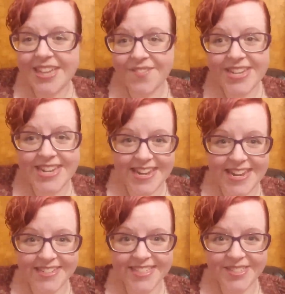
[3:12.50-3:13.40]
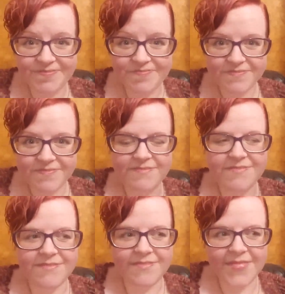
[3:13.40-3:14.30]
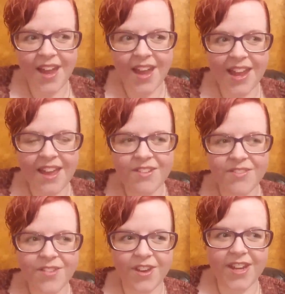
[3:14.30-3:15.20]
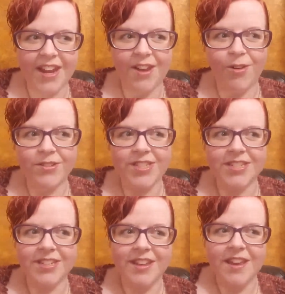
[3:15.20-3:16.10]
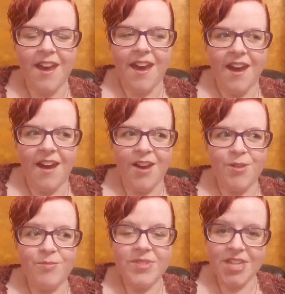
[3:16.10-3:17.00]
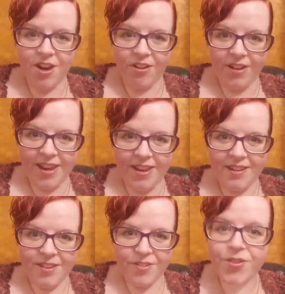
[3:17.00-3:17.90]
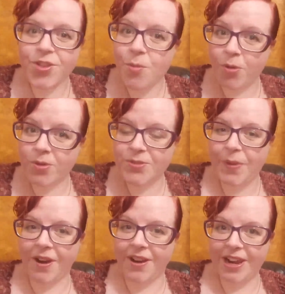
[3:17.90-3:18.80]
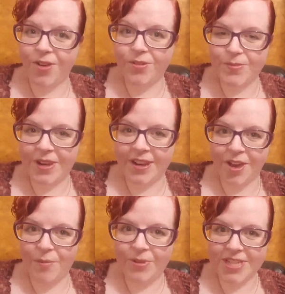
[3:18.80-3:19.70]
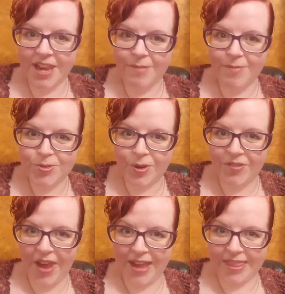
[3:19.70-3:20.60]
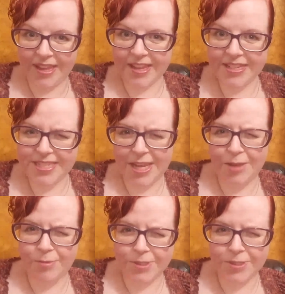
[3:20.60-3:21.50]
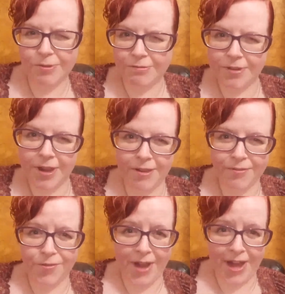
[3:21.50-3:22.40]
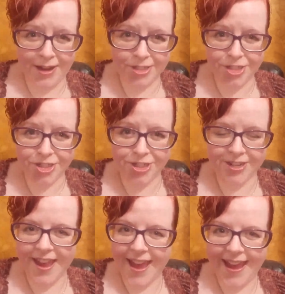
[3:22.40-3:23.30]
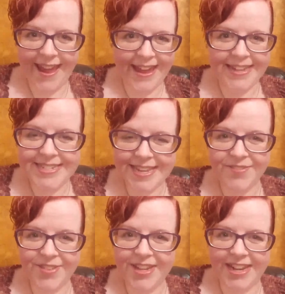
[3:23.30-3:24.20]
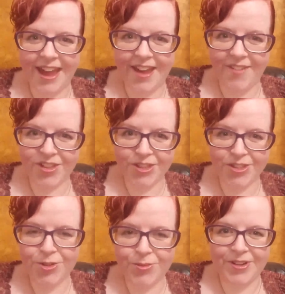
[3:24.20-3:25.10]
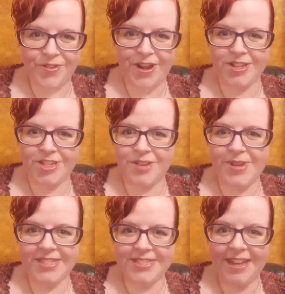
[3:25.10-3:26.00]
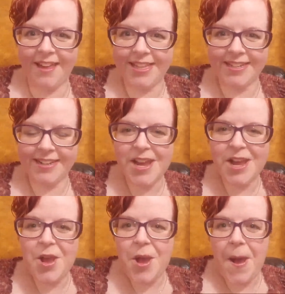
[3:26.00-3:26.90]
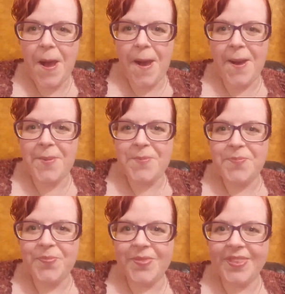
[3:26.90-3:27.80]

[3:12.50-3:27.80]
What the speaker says: 7 days, I have cut out dairy for the most part. Now, there's been a couple times where I've had like a tablespoon of ranch. I had to give in and have a little bit of ranch on my salad. Um,